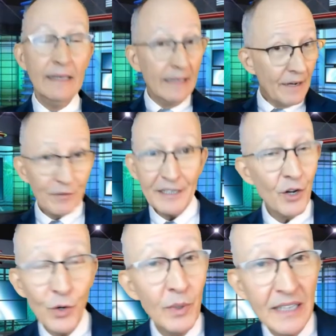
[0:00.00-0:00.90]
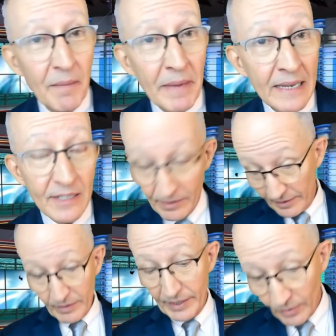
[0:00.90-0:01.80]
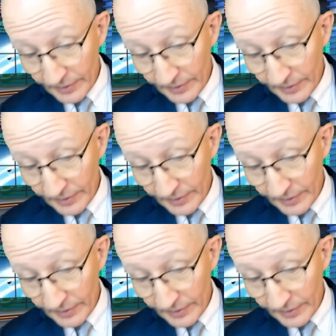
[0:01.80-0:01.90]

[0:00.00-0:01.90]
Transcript: If they don't know what that means, they go, oh, I don't know what